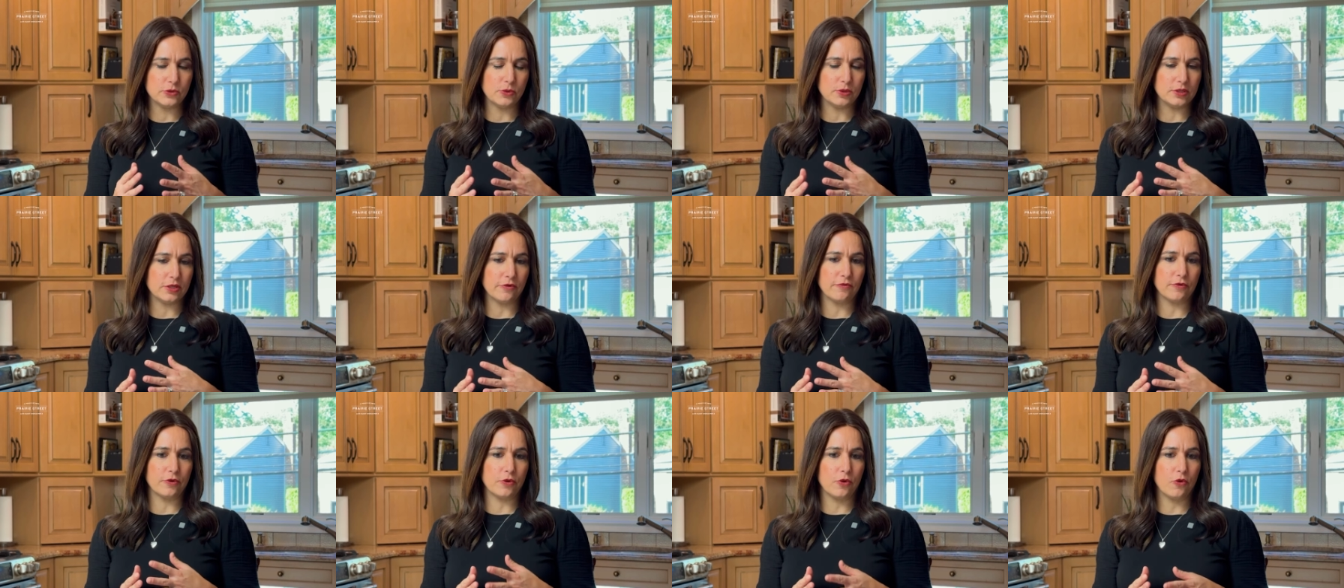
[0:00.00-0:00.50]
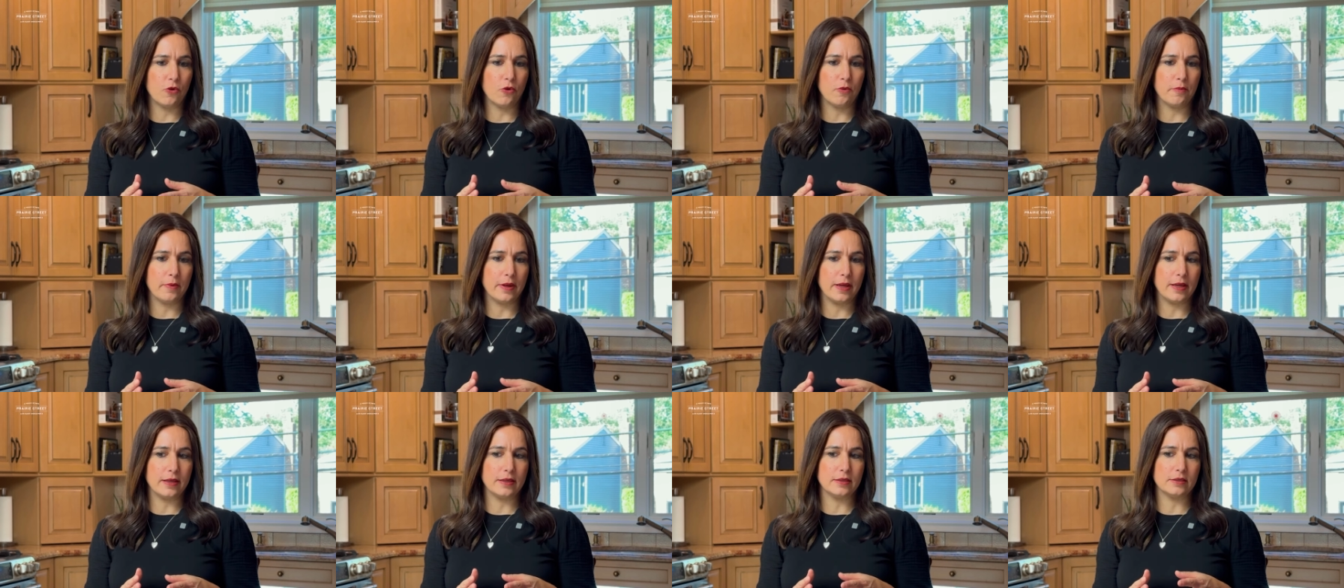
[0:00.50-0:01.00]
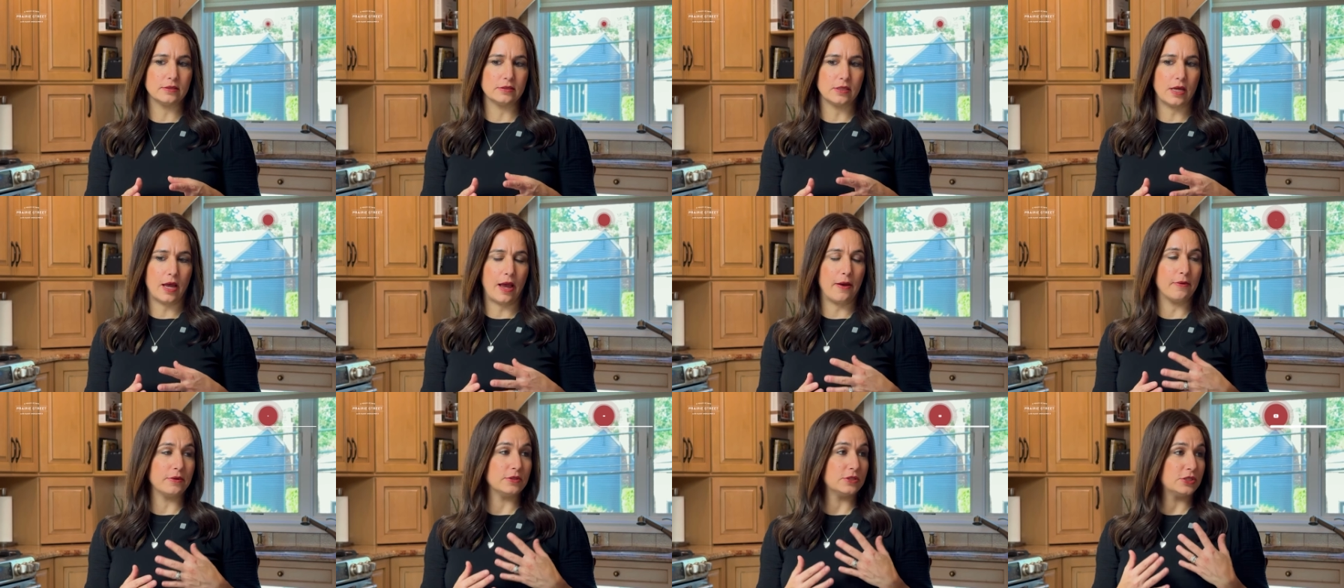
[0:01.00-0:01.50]
to a different home and
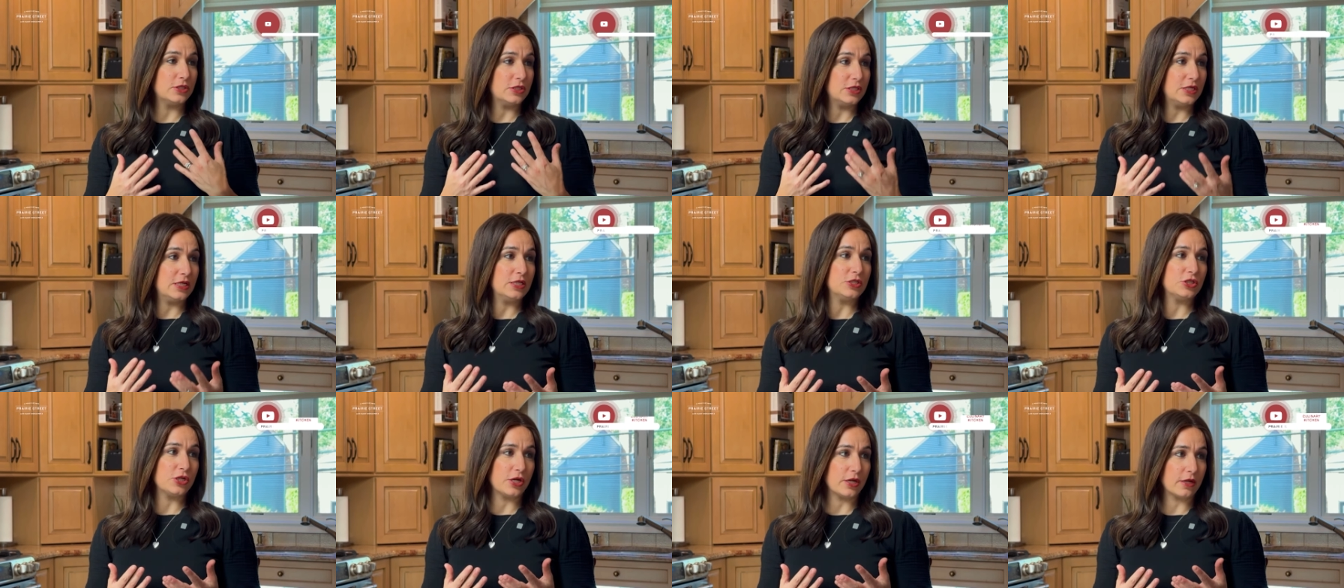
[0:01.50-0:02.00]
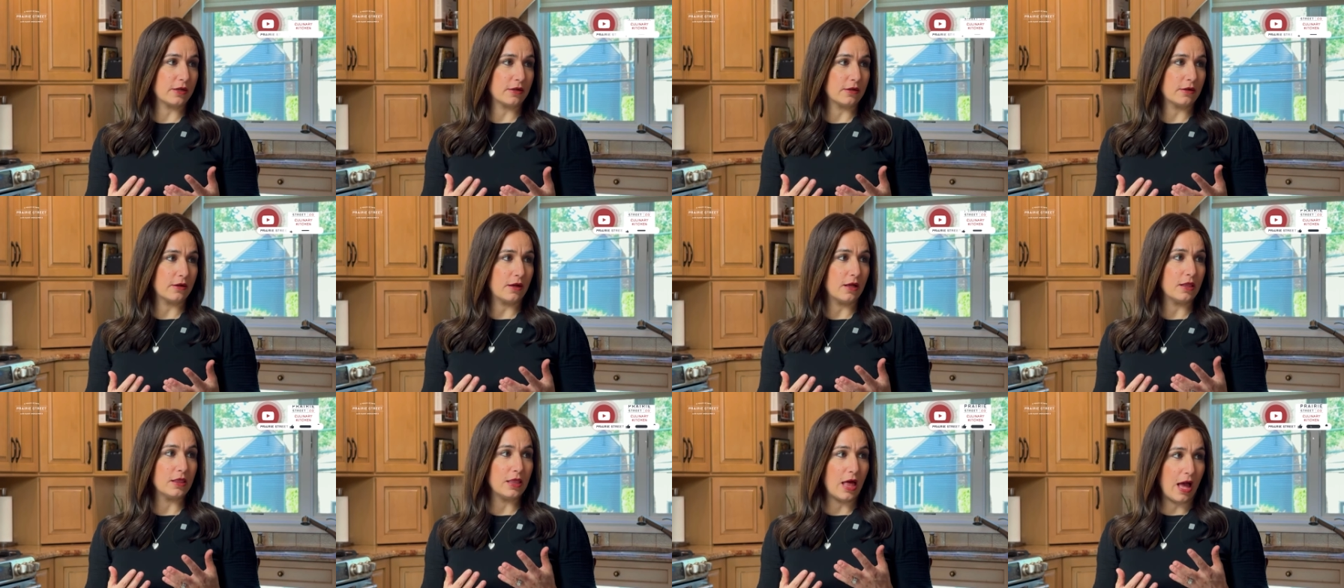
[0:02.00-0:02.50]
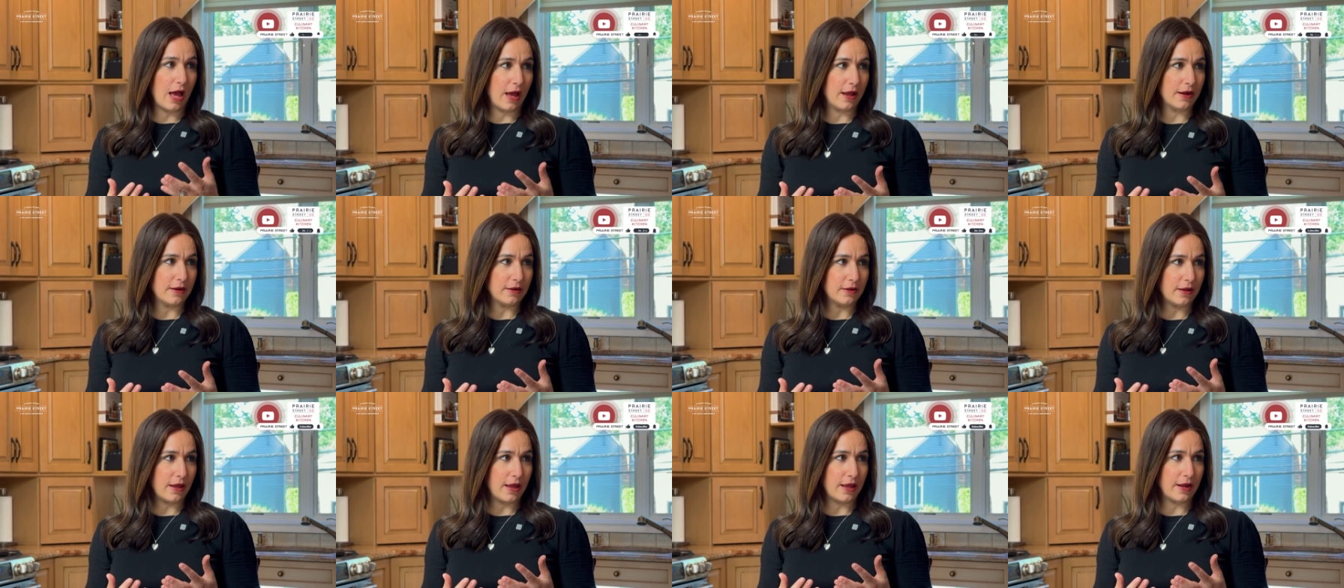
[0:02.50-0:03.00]
I was teaching a
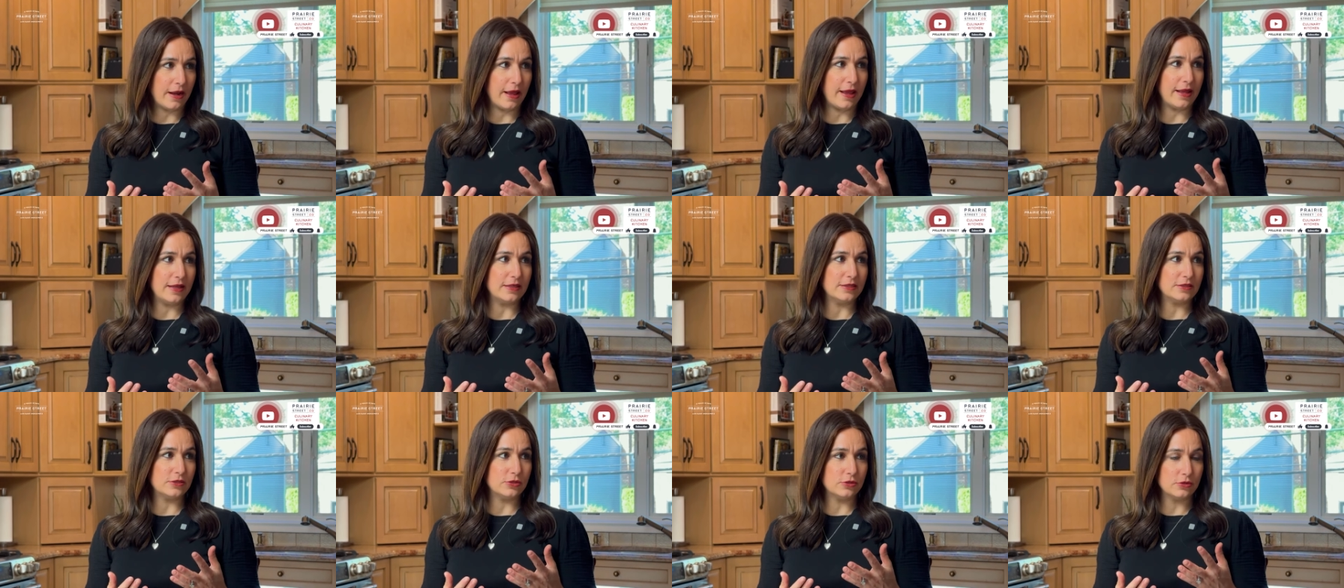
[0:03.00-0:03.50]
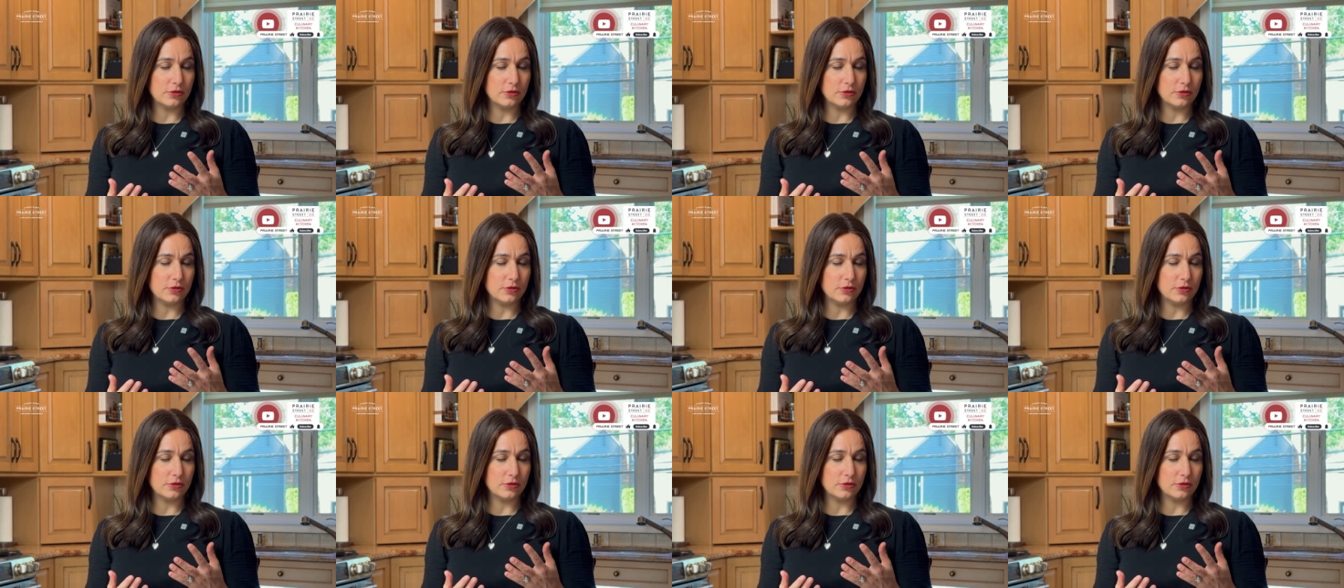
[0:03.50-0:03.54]
lot and I,